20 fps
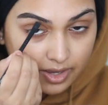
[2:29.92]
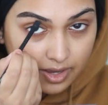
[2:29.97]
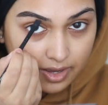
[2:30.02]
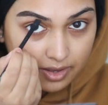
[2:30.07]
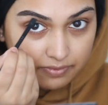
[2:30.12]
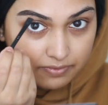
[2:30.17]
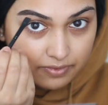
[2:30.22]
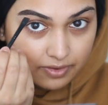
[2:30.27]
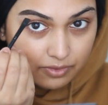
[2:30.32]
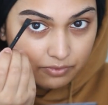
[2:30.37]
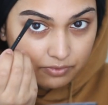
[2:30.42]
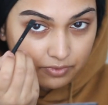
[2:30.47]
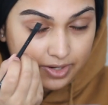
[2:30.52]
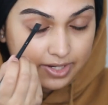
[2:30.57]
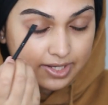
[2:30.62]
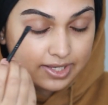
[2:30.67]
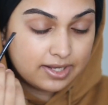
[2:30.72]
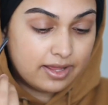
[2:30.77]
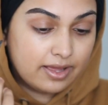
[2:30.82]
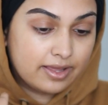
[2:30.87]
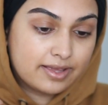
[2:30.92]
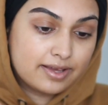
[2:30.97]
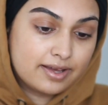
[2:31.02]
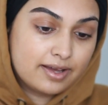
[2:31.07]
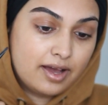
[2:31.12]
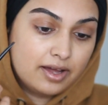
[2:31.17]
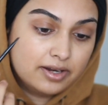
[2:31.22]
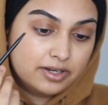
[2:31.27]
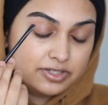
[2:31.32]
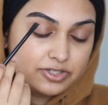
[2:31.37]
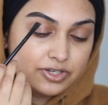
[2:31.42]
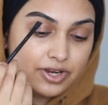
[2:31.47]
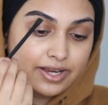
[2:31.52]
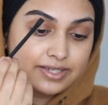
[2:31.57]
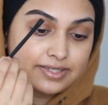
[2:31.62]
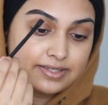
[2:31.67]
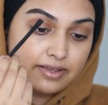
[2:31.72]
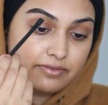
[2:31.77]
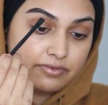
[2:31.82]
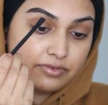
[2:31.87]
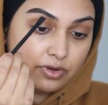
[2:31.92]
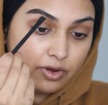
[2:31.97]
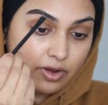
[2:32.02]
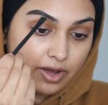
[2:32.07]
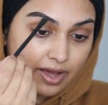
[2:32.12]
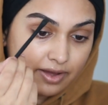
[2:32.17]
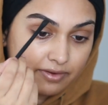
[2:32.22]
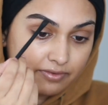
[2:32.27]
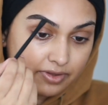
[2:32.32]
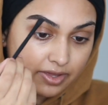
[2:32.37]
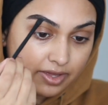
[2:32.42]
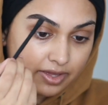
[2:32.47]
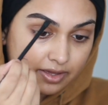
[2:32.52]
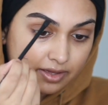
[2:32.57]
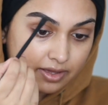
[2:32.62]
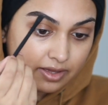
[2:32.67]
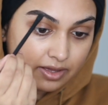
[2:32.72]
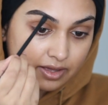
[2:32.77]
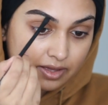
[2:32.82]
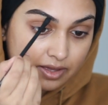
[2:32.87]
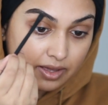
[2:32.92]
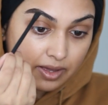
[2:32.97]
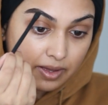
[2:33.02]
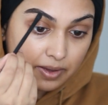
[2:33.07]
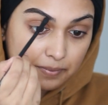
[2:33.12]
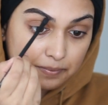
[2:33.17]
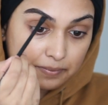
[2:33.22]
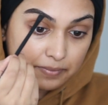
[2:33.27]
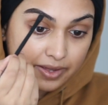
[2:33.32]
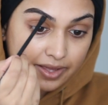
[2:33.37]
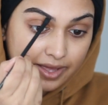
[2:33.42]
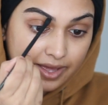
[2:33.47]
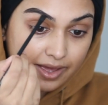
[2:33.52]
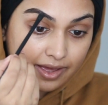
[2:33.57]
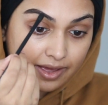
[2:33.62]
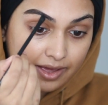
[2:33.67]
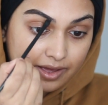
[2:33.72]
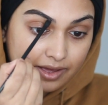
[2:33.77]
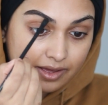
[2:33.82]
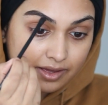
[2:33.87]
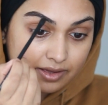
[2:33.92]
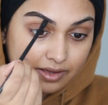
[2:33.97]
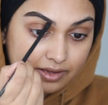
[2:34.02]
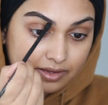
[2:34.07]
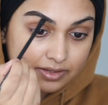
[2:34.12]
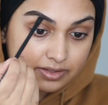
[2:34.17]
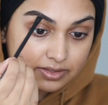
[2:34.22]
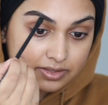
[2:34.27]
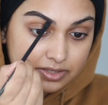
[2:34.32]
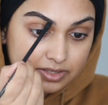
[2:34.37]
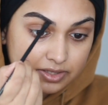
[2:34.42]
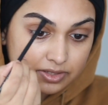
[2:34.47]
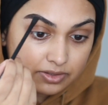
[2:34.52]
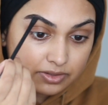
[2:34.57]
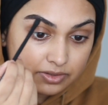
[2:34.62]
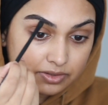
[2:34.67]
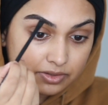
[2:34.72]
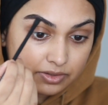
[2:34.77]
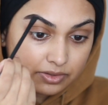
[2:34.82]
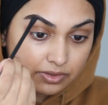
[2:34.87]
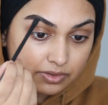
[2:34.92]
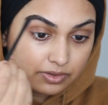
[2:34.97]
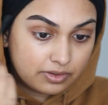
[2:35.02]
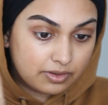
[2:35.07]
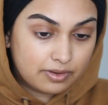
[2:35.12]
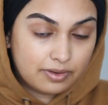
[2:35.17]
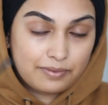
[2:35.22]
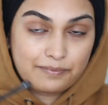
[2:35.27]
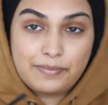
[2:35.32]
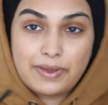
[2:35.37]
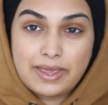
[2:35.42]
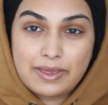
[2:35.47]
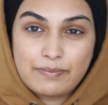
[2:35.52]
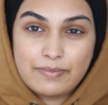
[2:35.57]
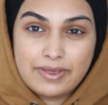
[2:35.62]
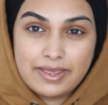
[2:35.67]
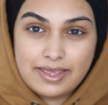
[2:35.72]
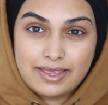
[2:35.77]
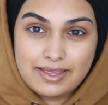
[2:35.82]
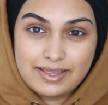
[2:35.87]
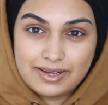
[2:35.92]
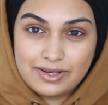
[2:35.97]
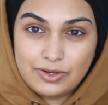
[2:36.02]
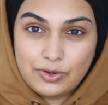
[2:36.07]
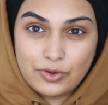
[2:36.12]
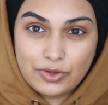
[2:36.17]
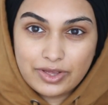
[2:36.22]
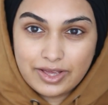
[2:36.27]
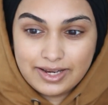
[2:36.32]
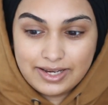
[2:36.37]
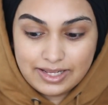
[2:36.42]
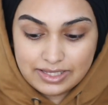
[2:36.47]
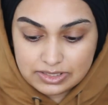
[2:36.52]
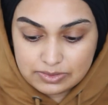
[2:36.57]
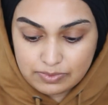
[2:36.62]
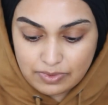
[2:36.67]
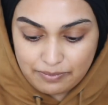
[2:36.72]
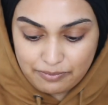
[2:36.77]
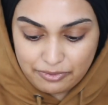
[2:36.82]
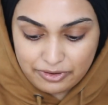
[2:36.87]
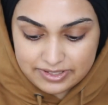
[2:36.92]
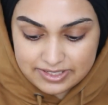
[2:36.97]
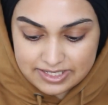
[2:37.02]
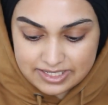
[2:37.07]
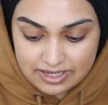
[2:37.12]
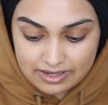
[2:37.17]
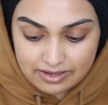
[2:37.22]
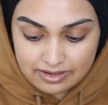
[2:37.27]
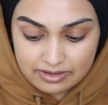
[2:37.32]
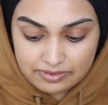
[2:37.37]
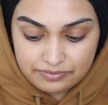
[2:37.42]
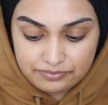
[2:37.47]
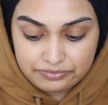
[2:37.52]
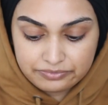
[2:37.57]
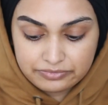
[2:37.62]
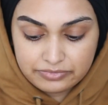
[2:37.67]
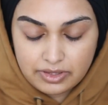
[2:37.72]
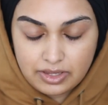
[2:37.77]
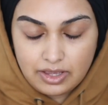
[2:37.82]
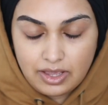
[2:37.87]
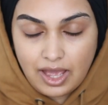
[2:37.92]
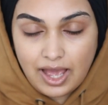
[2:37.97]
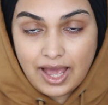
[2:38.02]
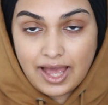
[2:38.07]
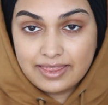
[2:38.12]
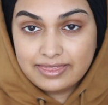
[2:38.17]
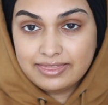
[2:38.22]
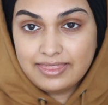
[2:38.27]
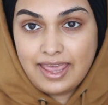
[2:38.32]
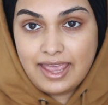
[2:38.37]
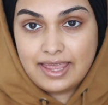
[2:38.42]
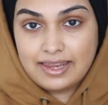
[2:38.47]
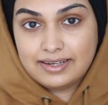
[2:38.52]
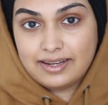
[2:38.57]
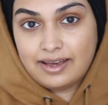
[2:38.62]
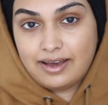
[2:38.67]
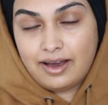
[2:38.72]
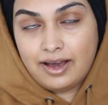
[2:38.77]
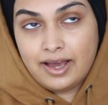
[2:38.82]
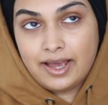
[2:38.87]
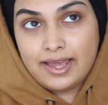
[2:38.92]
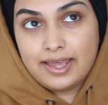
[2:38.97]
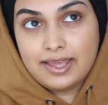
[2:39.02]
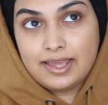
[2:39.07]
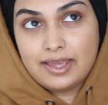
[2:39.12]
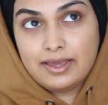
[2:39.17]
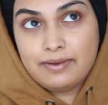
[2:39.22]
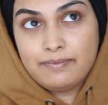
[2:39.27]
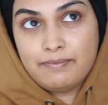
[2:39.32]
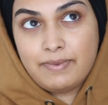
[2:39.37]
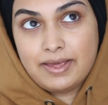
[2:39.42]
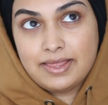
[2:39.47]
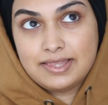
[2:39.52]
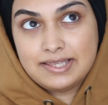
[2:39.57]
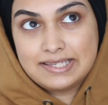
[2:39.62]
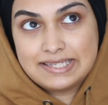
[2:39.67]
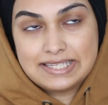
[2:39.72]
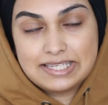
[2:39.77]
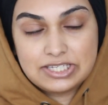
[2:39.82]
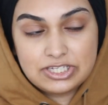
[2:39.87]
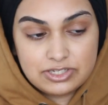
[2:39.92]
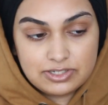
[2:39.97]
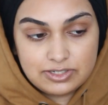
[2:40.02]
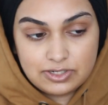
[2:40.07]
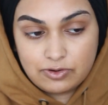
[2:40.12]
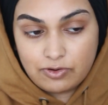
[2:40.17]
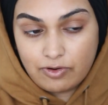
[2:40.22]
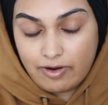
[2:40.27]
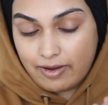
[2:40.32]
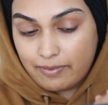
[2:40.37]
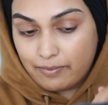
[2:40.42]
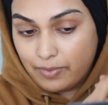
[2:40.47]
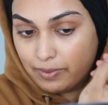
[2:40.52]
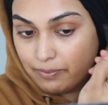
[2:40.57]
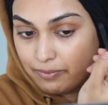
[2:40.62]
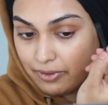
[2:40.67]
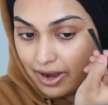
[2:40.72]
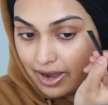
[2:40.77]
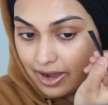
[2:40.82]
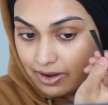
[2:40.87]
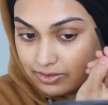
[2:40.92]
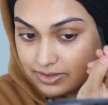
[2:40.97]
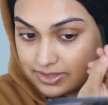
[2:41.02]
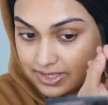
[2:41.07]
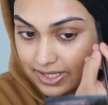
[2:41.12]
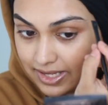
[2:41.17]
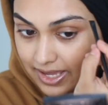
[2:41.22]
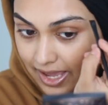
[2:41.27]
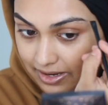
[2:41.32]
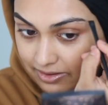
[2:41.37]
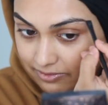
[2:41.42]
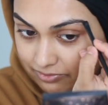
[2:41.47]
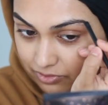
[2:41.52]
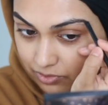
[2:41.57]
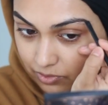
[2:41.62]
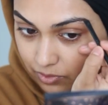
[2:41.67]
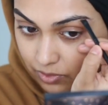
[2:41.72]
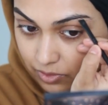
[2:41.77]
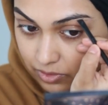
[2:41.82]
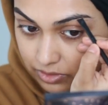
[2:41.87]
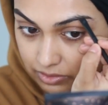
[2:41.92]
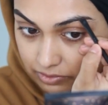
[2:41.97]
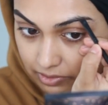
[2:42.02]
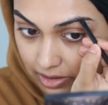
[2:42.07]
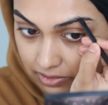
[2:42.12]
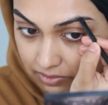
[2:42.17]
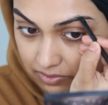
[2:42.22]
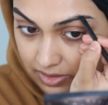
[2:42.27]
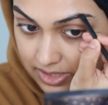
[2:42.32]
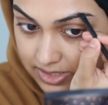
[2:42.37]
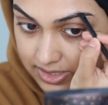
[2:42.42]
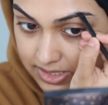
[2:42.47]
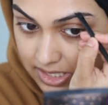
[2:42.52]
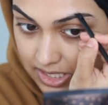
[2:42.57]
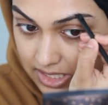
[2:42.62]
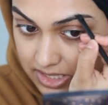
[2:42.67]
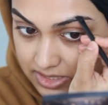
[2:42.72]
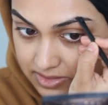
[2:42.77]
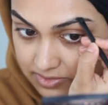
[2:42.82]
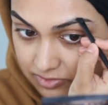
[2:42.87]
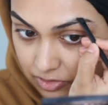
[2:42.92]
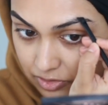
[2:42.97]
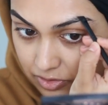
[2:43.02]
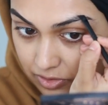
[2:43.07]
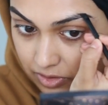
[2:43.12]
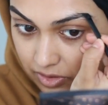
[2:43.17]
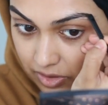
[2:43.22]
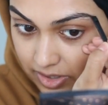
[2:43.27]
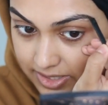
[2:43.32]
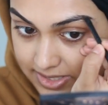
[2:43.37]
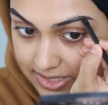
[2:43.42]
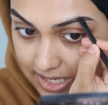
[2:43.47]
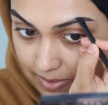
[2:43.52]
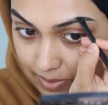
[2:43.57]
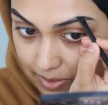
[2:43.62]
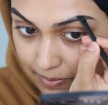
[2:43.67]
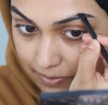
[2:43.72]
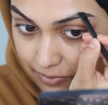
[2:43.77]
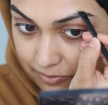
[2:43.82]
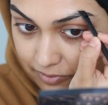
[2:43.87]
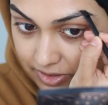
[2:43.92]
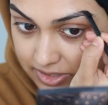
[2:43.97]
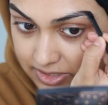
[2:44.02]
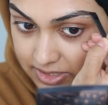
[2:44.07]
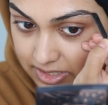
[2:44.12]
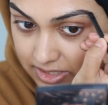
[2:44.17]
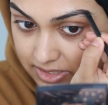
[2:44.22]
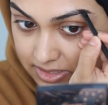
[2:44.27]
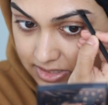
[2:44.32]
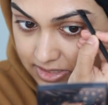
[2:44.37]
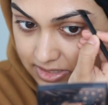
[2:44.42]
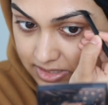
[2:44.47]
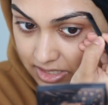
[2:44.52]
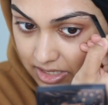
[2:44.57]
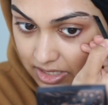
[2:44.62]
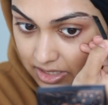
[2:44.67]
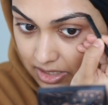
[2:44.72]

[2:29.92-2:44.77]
yeah, I felt really like unattractive not having my hair to make me look a little bit prettier. And then I made the decision to grow out my brows, again for the right reasons, for Islamic reasons.